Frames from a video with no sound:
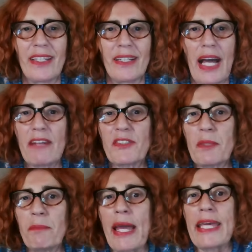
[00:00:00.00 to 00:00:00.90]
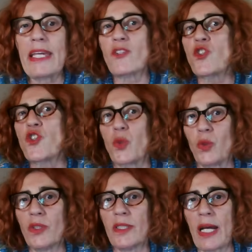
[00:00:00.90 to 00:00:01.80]
After May and
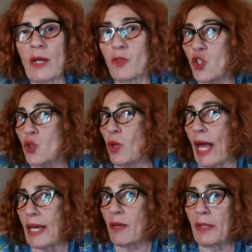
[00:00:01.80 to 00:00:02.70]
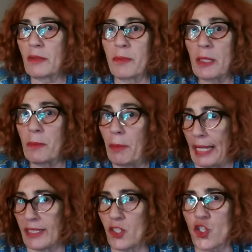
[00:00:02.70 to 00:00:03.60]
June, now in July, one big
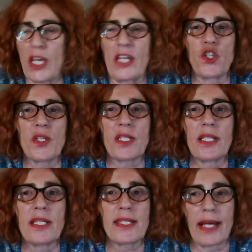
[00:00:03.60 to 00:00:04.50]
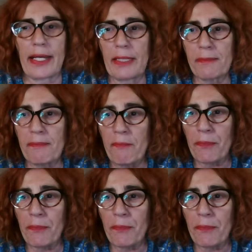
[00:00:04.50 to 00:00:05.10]
planet changes its sign.